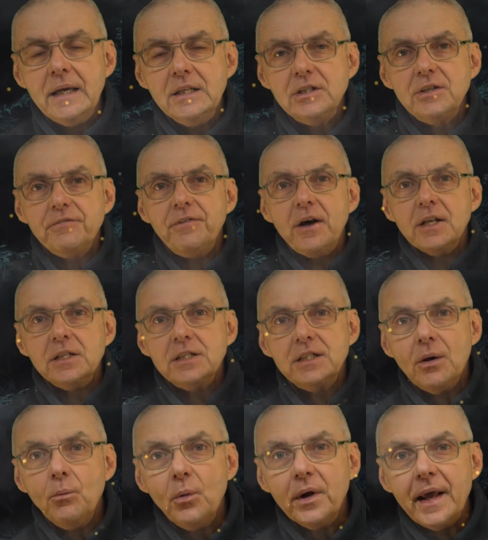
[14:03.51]
is to find
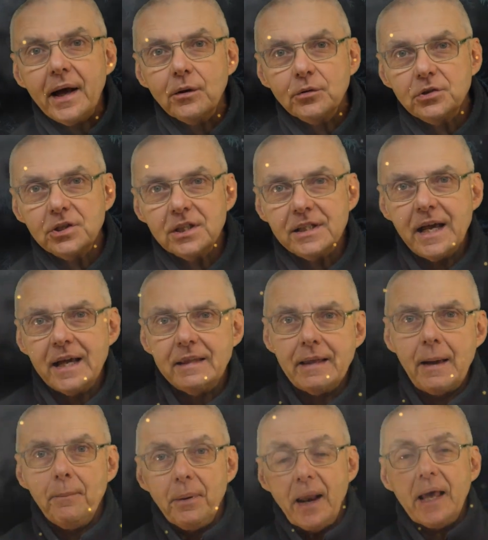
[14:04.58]
someone else to take
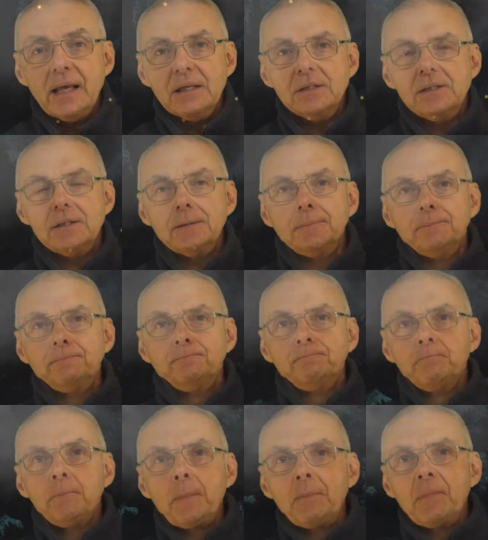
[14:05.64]
their place.
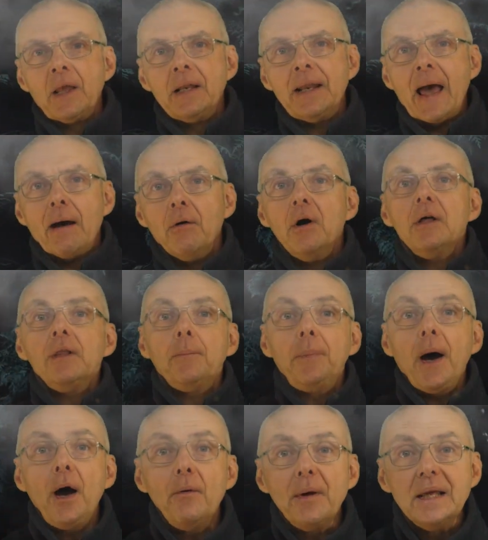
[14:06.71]
Now, the
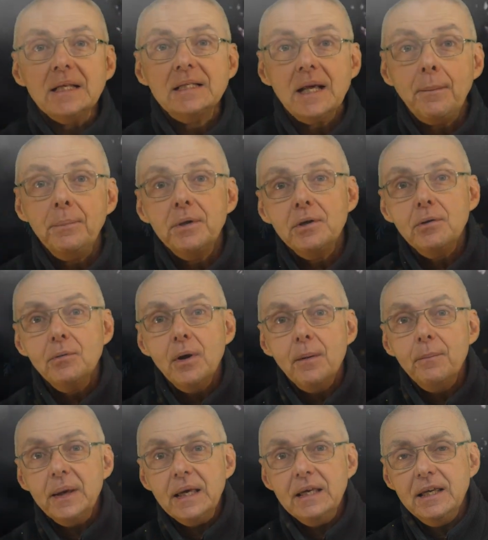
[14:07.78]
poet
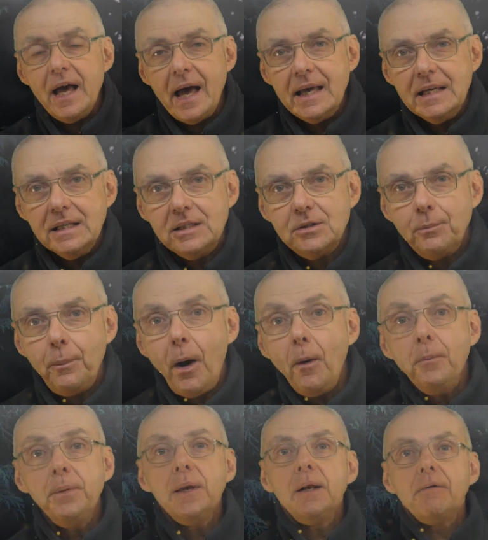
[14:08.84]
W.B. Yeats
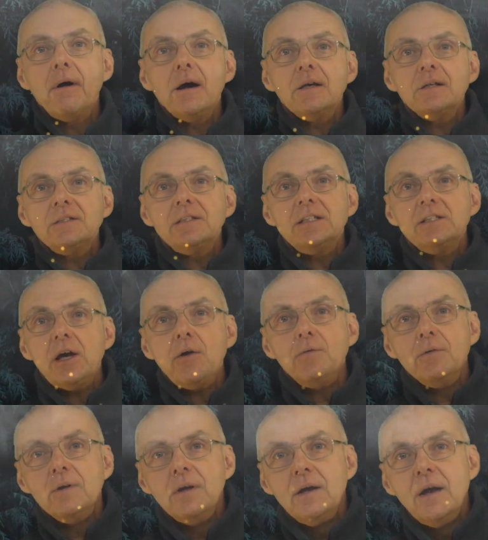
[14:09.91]
popularised his
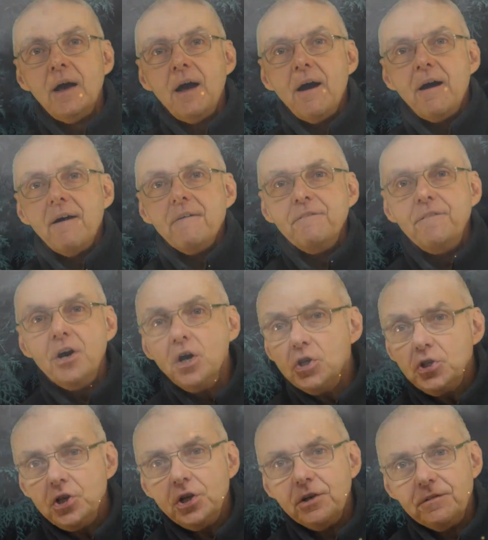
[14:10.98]
own
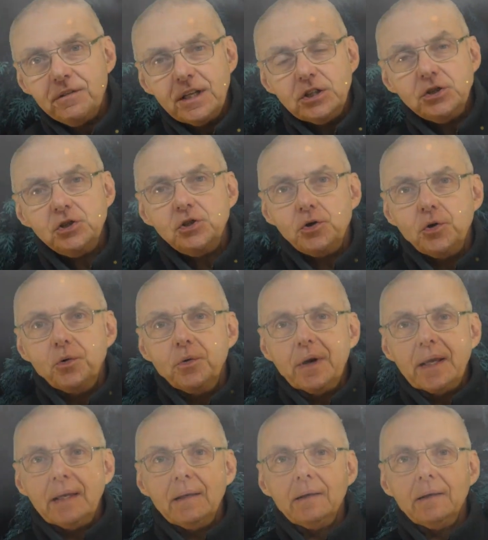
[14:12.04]
version of this story.